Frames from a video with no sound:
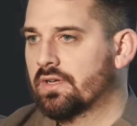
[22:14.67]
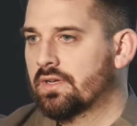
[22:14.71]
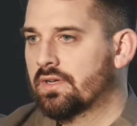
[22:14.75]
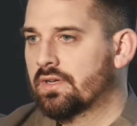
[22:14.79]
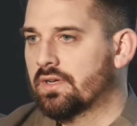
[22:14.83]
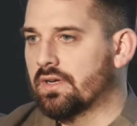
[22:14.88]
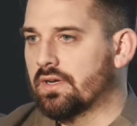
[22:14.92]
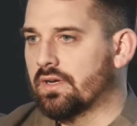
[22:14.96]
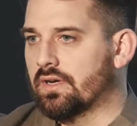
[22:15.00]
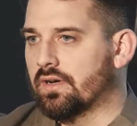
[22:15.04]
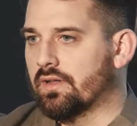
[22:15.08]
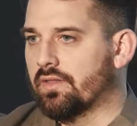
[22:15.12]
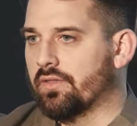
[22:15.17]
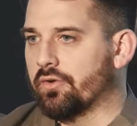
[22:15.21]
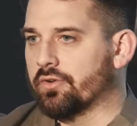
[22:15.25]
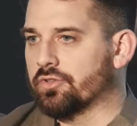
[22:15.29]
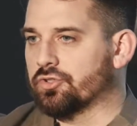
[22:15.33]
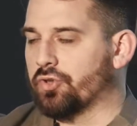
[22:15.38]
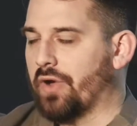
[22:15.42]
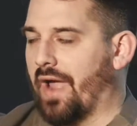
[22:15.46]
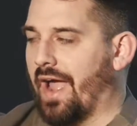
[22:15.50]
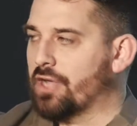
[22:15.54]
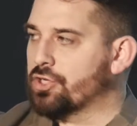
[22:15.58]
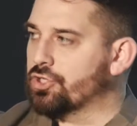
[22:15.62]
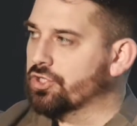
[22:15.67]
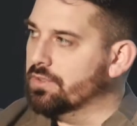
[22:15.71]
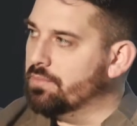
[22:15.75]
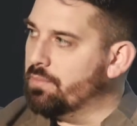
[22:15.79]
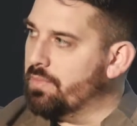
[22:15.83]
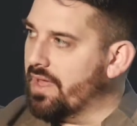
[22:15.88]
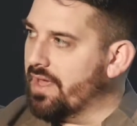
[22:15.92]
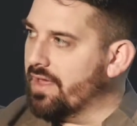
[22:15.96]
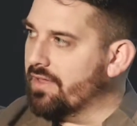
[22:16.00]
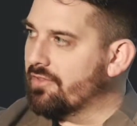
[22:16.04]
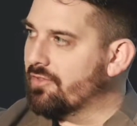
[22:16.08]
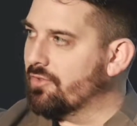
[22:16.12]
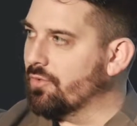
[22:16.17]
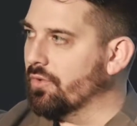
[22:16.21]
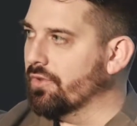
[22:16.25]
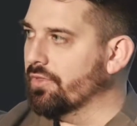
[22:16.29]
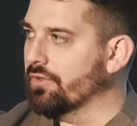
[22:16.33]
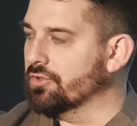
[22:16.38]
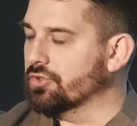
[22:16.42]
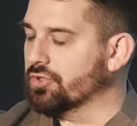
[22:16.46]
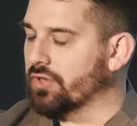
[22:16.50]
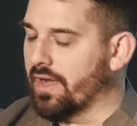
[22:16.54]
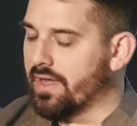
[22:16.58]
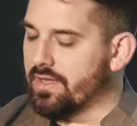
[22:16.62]
they're attraction based, where
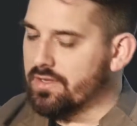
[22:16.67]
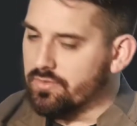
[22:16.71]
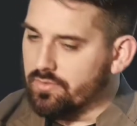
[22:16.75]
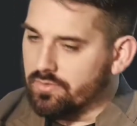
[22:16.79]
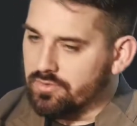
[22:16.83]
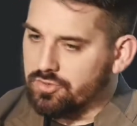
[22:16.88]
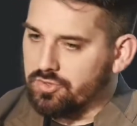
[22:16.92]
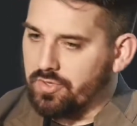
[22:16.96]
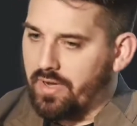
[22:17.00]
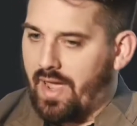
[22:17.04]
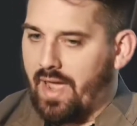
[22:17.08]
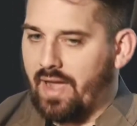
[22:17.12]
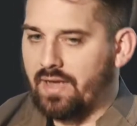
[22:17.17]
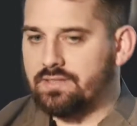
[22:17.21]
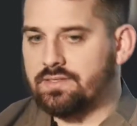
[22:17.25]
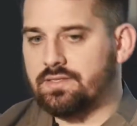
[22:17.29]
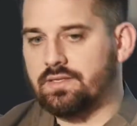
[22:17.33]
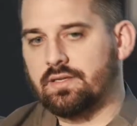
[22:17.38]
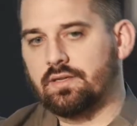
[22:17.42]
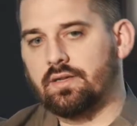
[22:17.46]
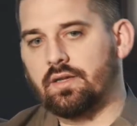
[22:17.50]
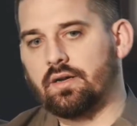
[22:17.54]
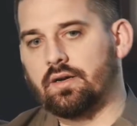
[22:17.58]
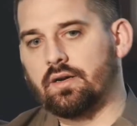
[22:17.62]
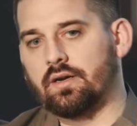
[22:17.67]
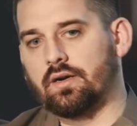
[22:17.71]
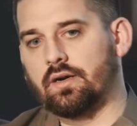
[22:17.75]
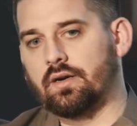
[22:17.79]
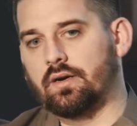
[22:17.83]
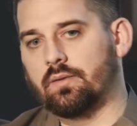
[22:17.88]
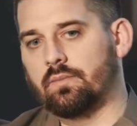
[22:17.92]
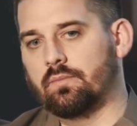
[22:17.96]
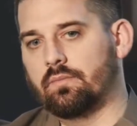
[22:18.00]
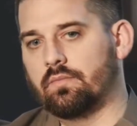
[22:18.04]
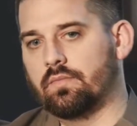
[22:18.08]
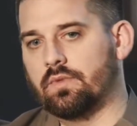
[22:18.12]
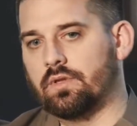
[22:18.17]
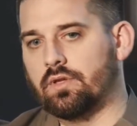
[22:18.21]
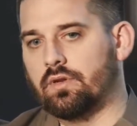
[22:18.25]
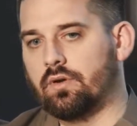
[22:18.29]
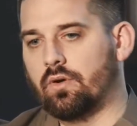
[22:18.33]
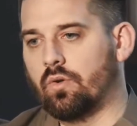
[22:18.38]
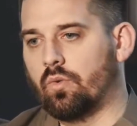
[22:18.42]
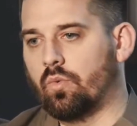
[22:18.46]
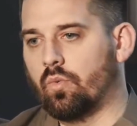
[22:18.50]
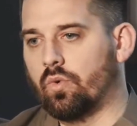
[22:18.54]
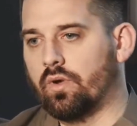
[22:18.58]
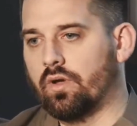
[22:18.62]
they're trying to attract.
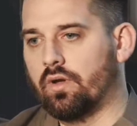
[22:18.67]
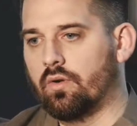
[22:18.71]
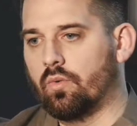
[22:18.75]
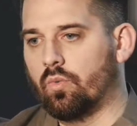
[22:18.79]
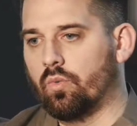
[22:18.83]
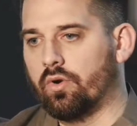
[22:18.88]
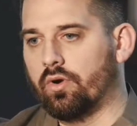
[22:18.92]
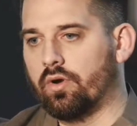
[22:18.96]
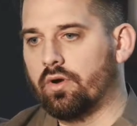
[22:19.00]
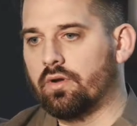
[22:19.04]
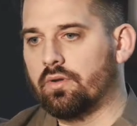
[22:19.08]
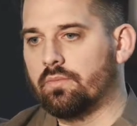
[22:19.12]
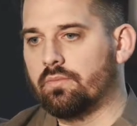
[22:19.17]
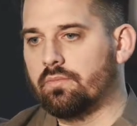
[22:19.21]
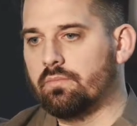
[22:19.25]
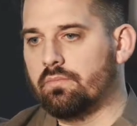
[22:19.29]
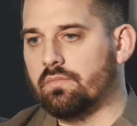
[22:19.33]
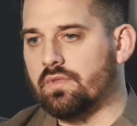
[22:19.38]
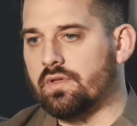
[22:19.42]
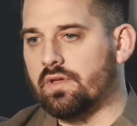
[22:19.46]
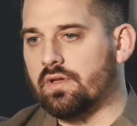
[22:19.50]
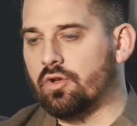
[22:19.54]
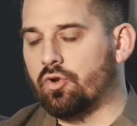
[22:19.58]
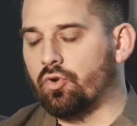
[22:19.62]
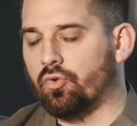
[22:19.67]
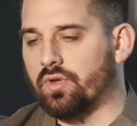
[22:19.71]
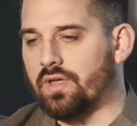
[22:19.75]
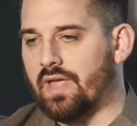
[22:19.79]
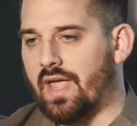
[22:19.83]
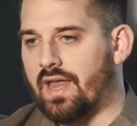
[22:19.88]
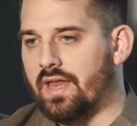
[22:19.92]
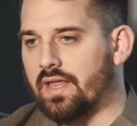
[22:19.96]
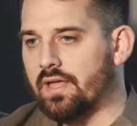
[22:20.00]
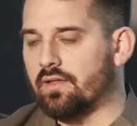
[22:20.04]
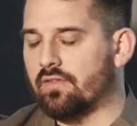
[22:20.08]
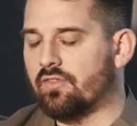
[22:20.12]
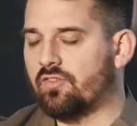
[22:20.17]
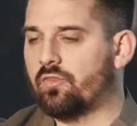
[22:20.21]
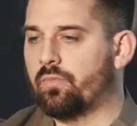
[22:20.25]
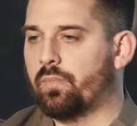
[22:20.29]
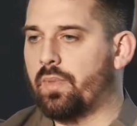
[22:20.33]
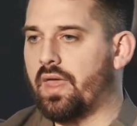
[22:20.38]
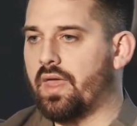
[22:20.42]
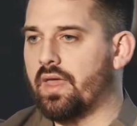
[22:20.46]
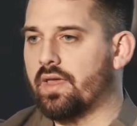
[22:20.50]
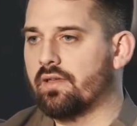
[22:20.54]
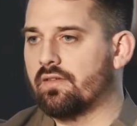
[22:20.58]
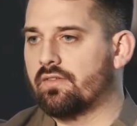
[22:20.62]
We're creating a
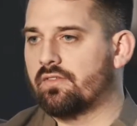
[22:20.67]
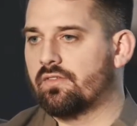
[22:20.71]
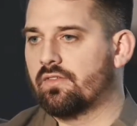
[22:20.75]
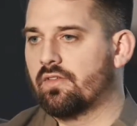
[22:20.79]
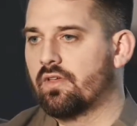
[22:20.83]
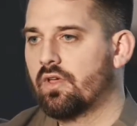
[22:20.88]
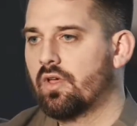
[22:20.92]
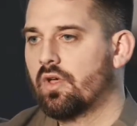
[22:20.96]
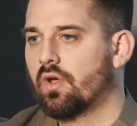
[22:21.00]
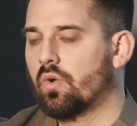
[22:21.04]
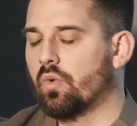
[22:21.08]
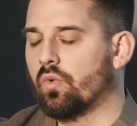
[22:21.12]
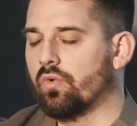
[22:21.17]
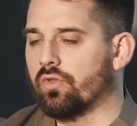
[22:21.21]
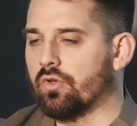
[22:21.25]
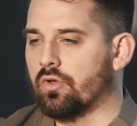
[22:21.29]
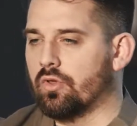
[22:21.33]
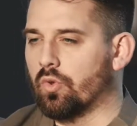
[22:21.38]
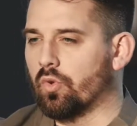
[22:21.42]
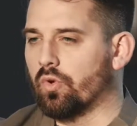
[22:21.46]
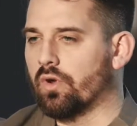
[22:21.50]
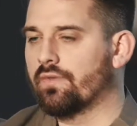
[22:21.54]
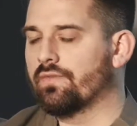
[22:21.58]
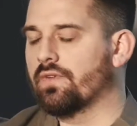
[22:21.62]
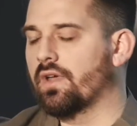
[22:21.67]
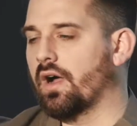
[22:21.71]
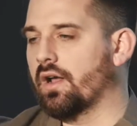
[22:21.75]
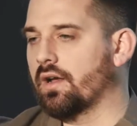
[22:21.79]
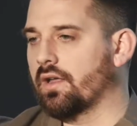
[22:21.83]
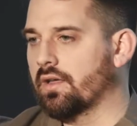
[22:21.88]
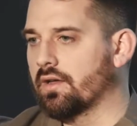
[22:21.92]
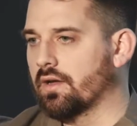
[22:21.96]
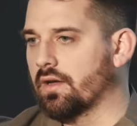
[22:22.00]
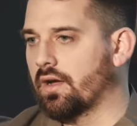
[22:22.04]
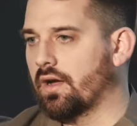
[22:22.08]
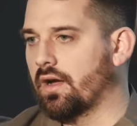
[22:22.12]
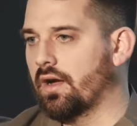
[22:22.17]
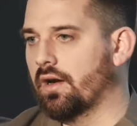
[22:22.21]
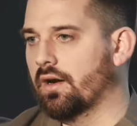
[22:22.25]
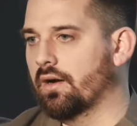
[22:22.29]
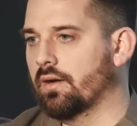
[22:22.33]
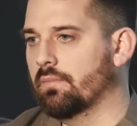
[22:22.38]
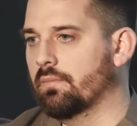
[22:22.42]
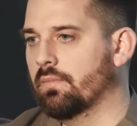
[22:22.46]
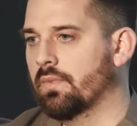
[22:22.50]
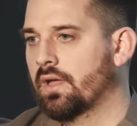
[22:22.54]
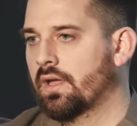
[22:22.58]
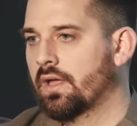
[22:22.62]
space where the glory of God can
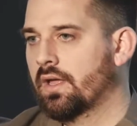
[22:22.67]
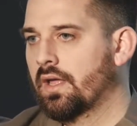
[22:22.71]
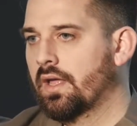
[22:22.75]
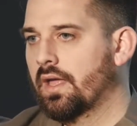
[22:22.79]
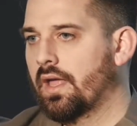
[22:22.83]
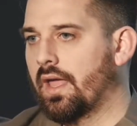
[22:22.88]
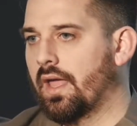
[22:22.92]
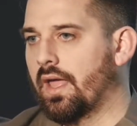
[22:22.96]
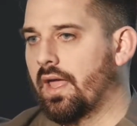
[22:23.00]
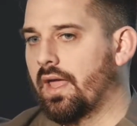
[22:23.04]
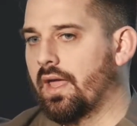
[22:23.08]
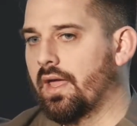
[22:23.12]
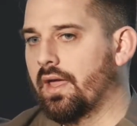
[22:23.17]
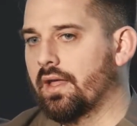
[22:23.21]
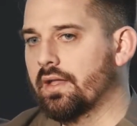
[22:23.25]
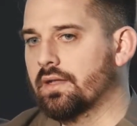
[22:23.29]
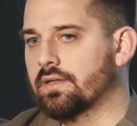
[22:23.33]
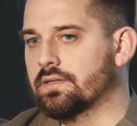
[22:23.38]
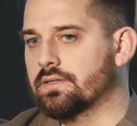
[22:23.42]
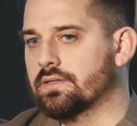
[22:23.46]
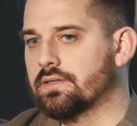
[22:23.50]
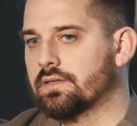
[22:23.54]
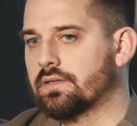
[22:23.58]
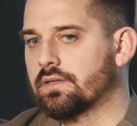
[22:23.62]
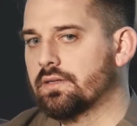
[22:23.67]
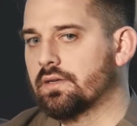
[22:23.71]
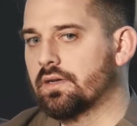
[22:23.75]
come and